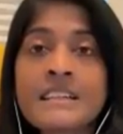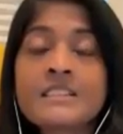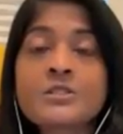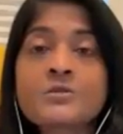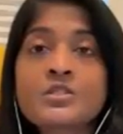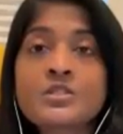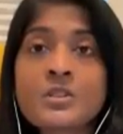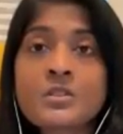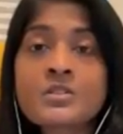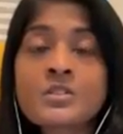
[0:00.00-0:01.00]
is a
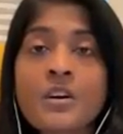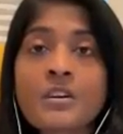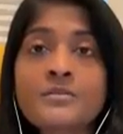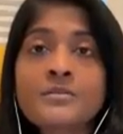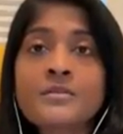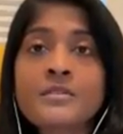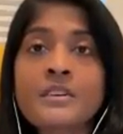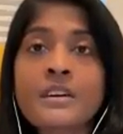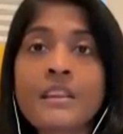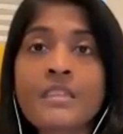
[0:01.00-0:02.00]
result of
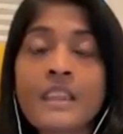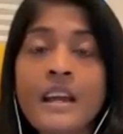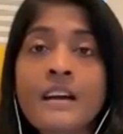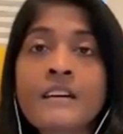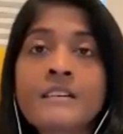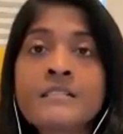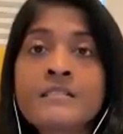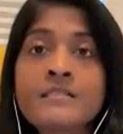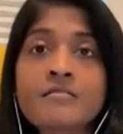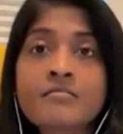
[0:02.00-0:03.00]
their
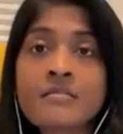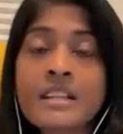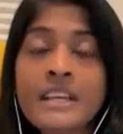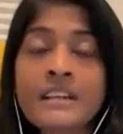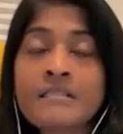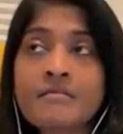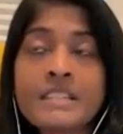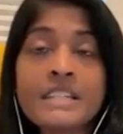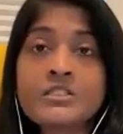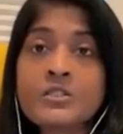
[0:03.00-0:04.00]
like
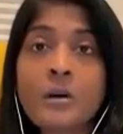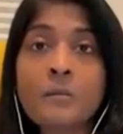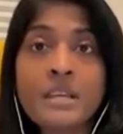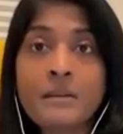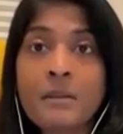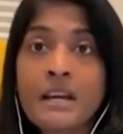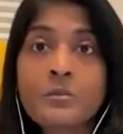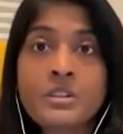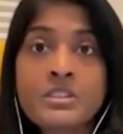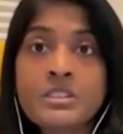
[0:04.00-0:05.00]
needs not being met,
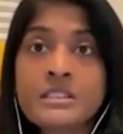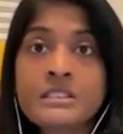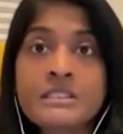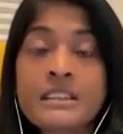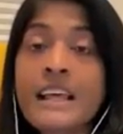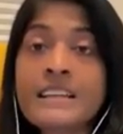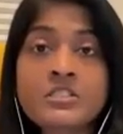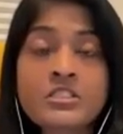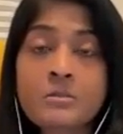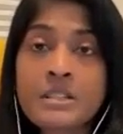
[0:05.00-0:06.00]
which is
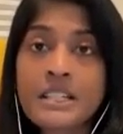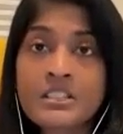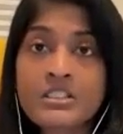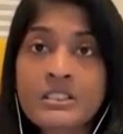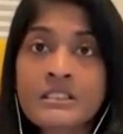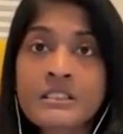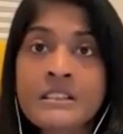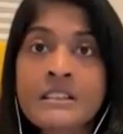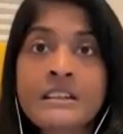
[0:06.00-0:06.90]
less stimulation,